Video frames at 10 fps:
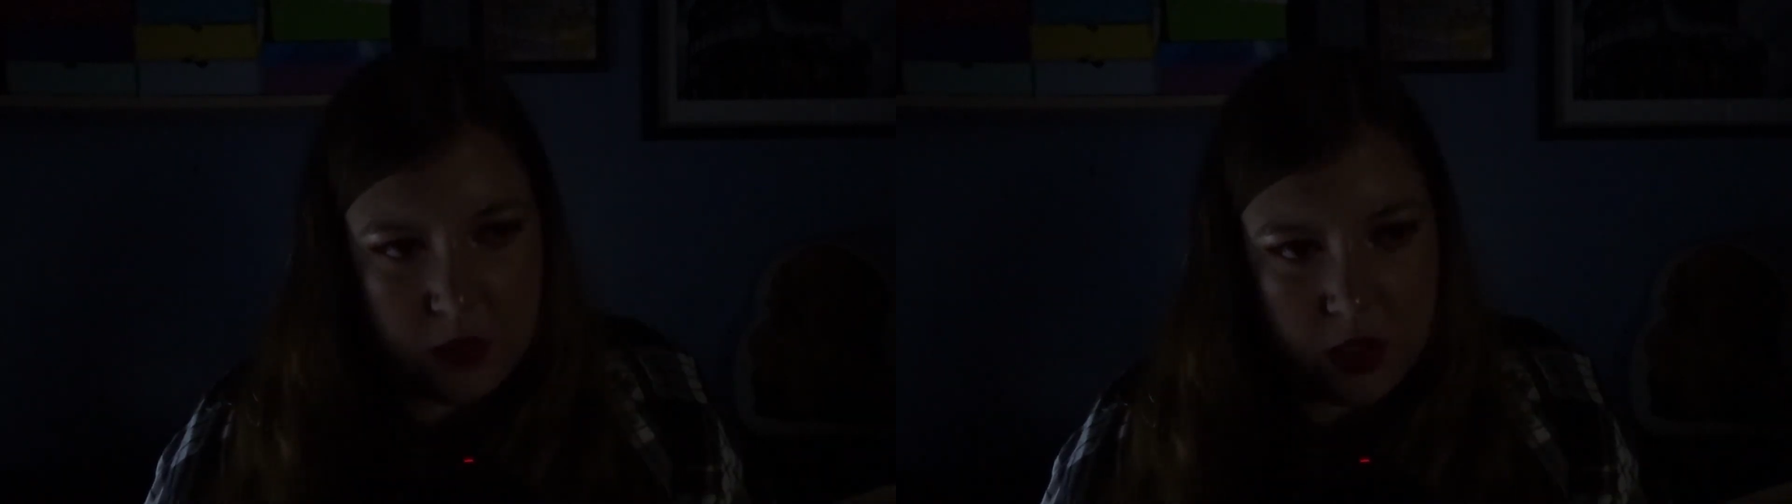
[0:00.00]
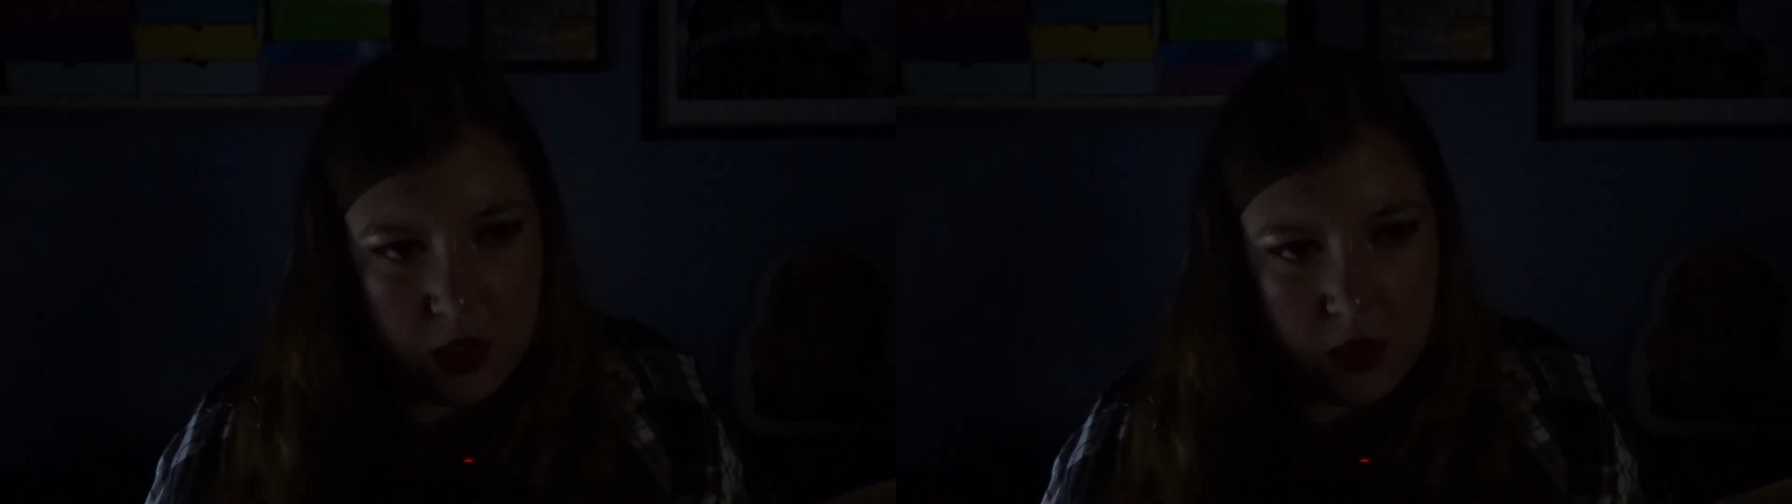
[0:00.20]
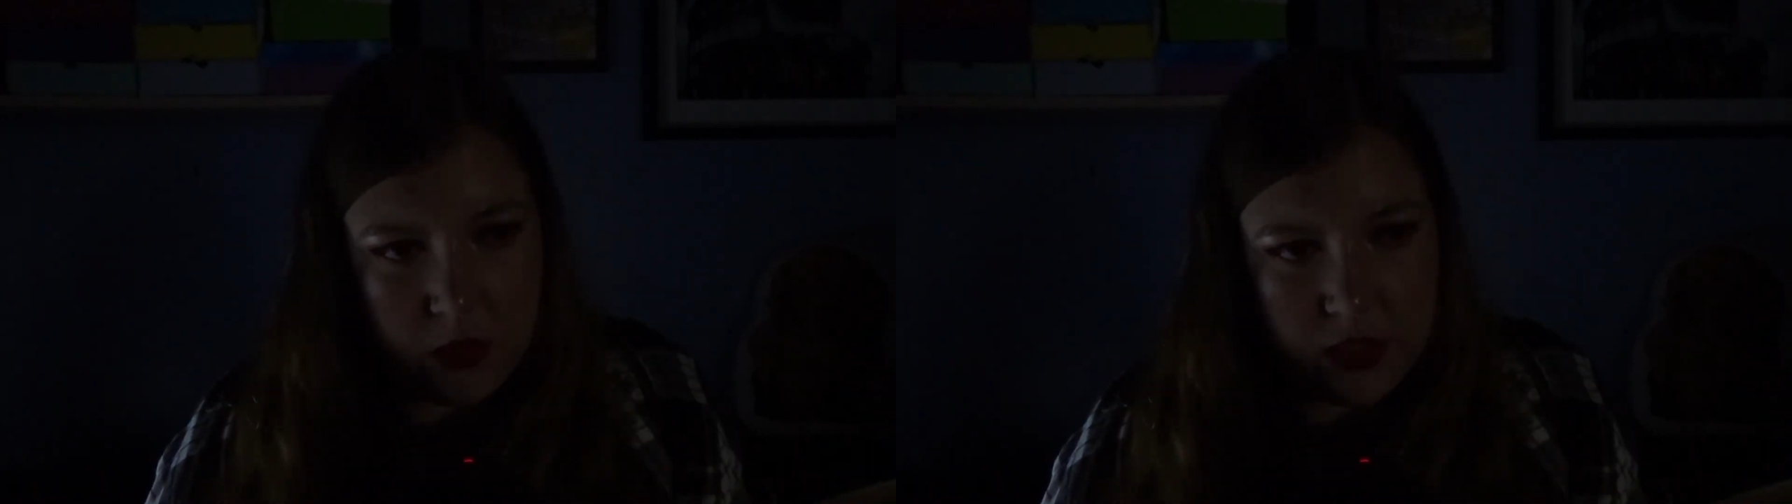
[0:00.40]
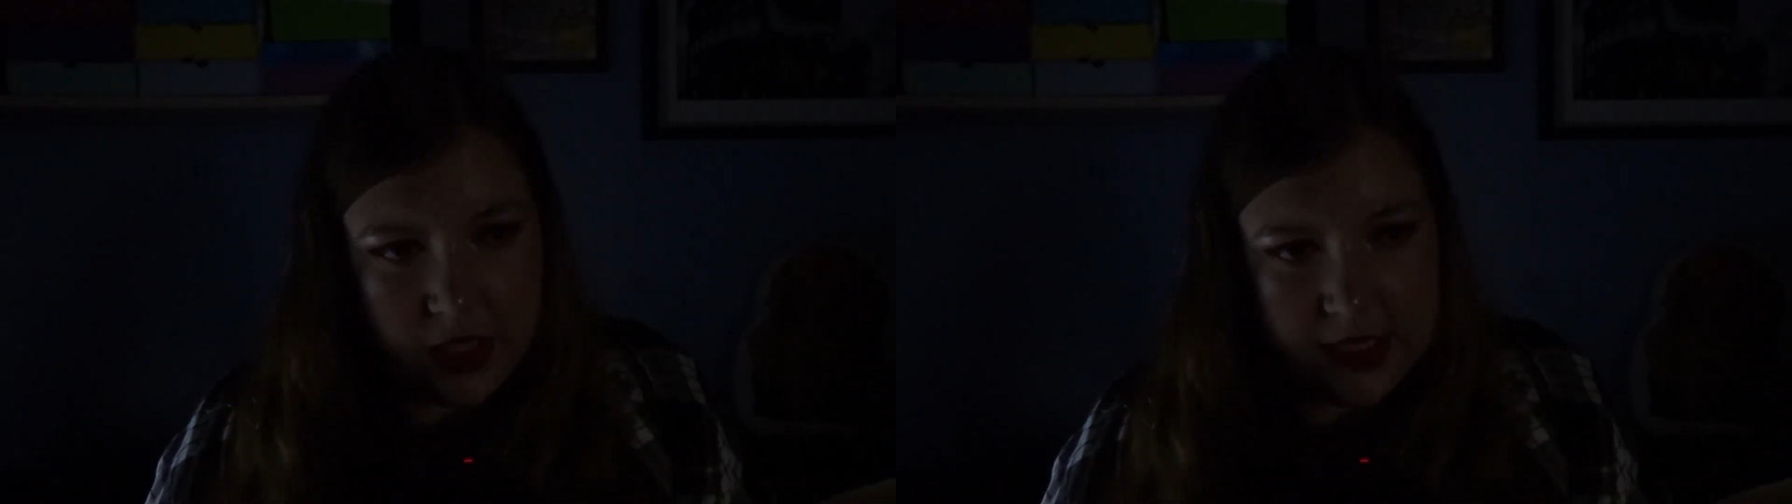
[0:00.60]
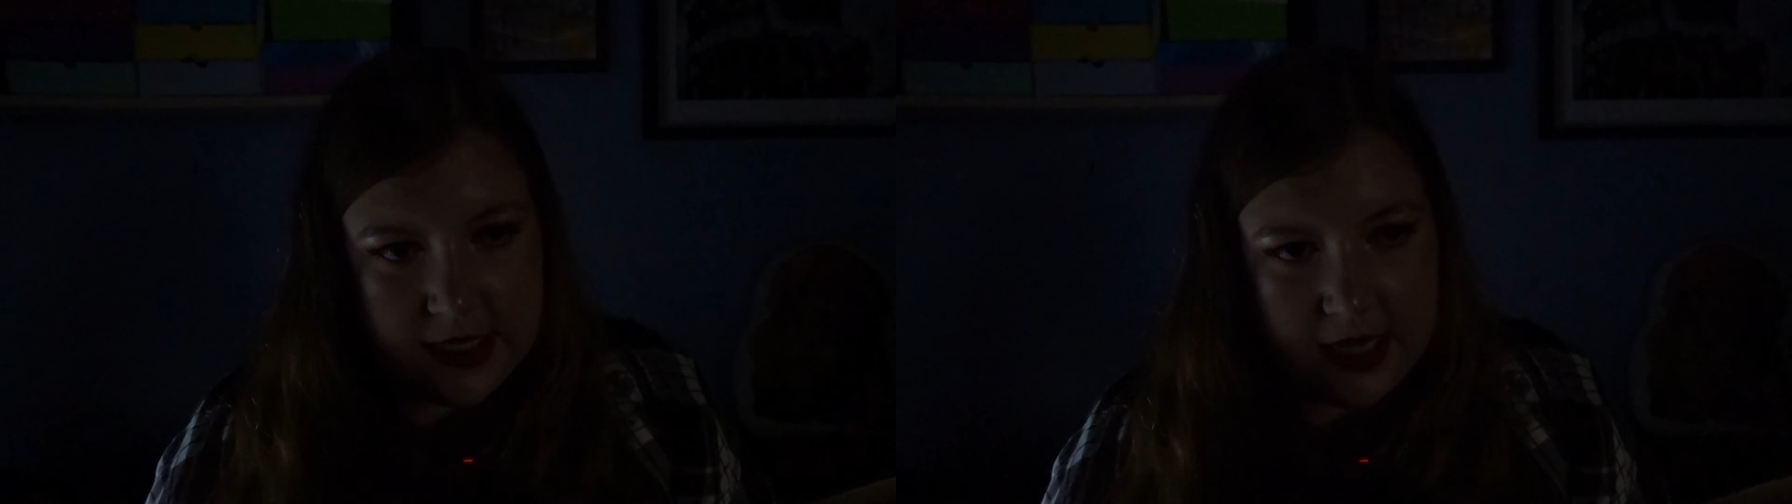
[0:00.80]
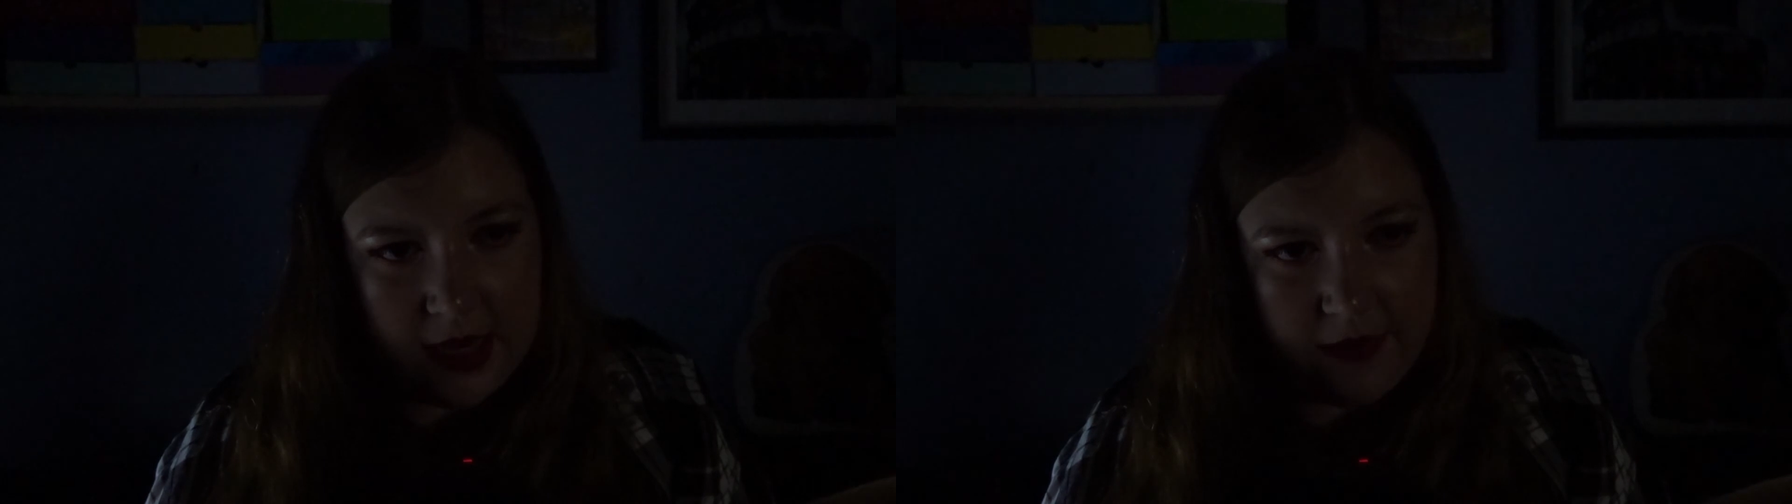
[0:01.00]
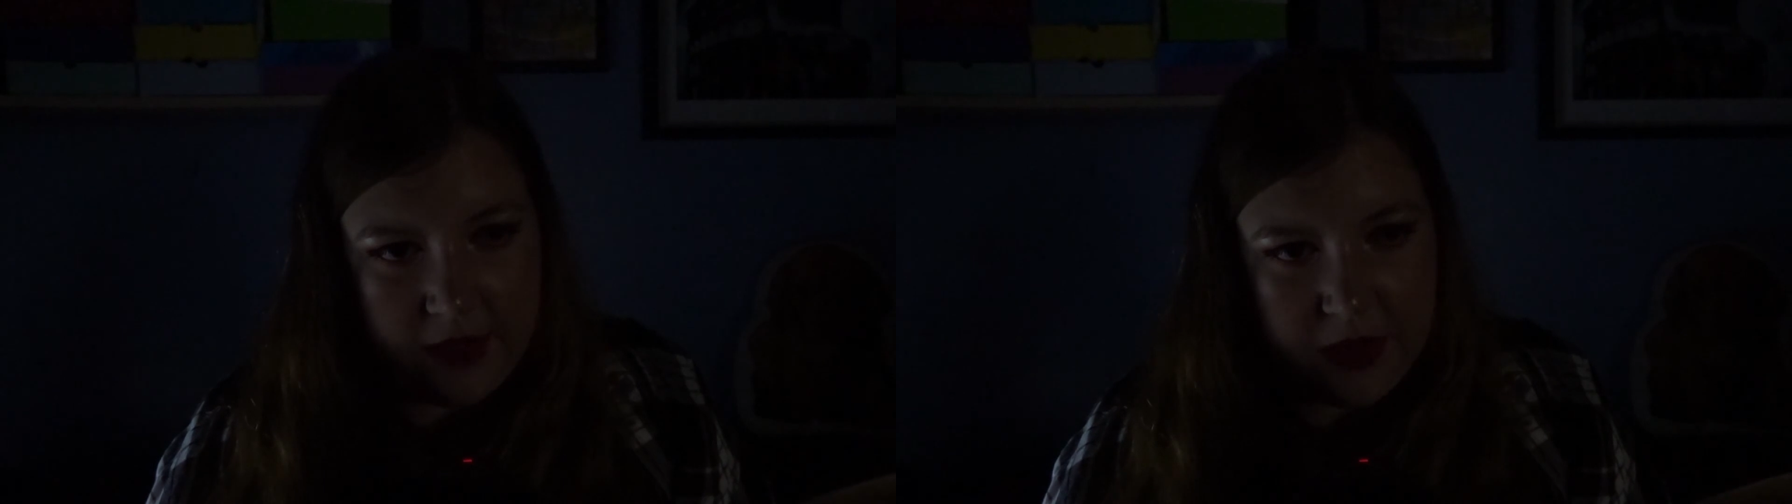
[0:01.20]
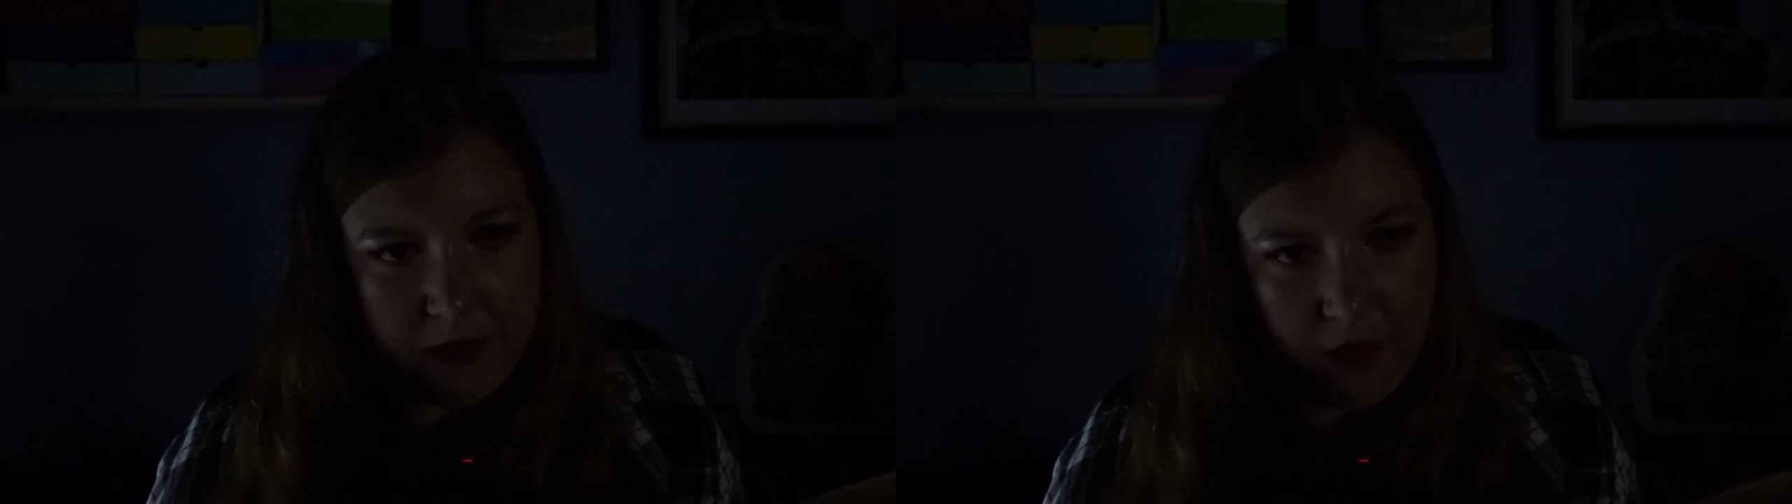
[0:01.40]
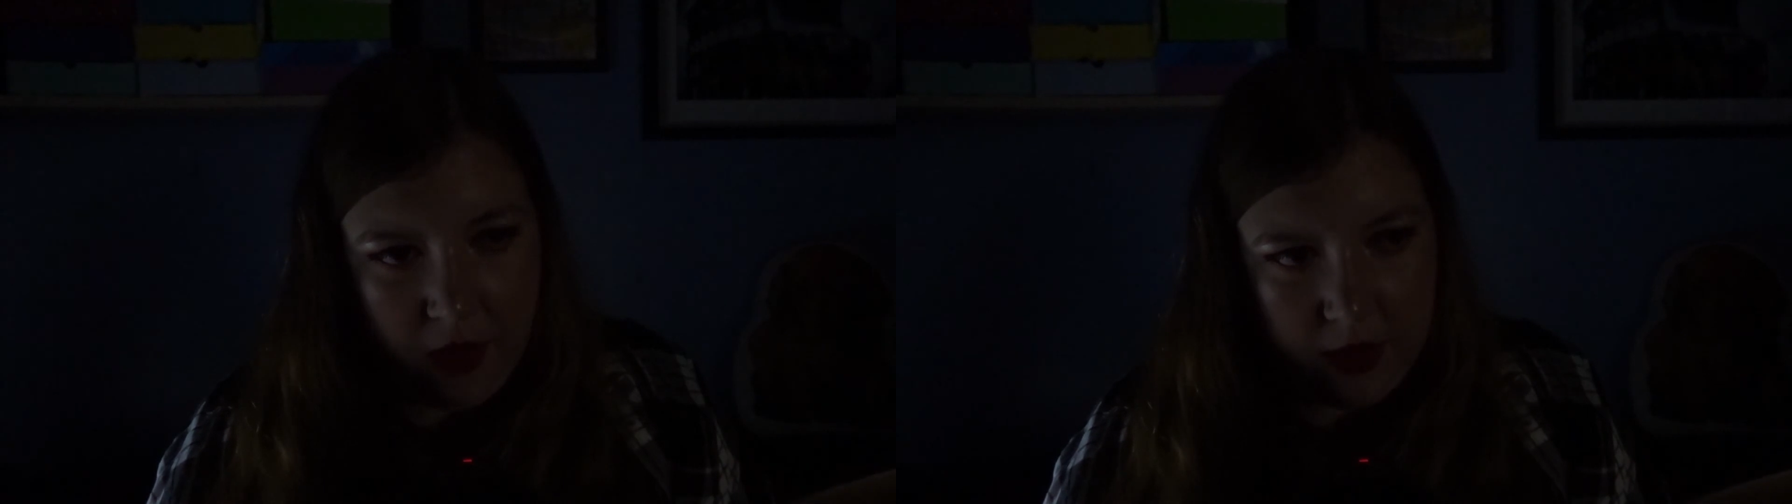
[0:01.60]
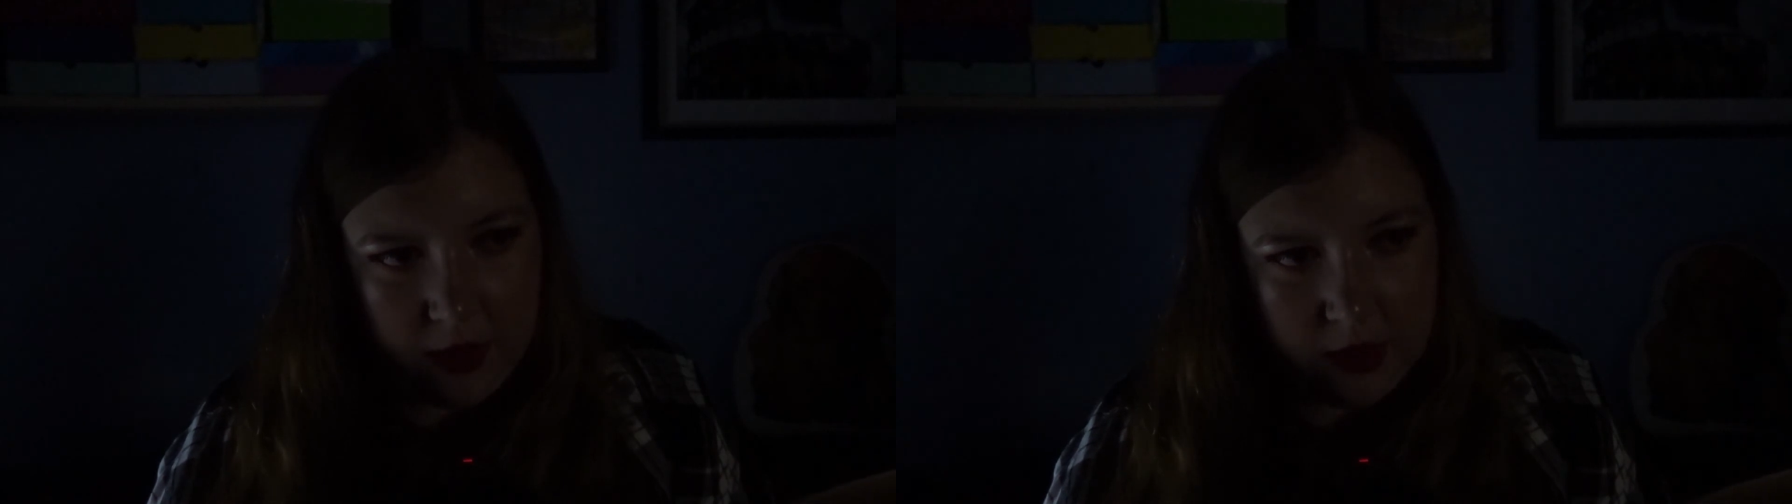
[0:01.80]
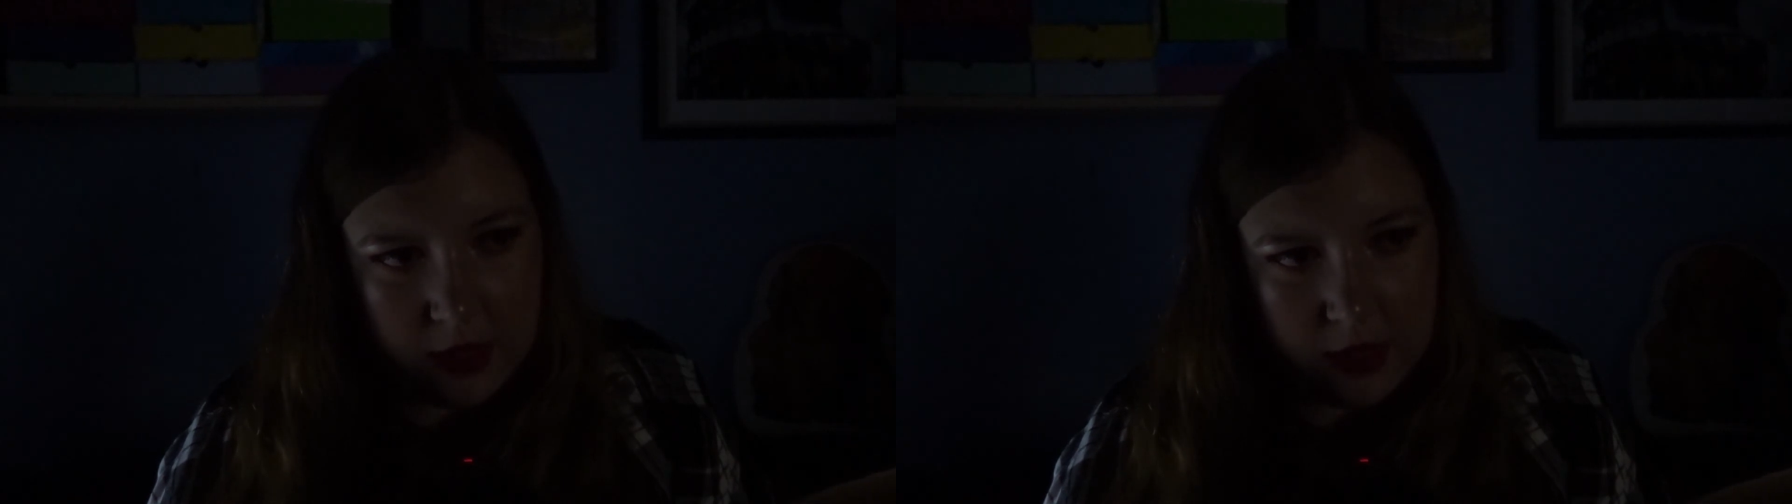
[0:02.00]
McGonagall turned to Harry and Ron.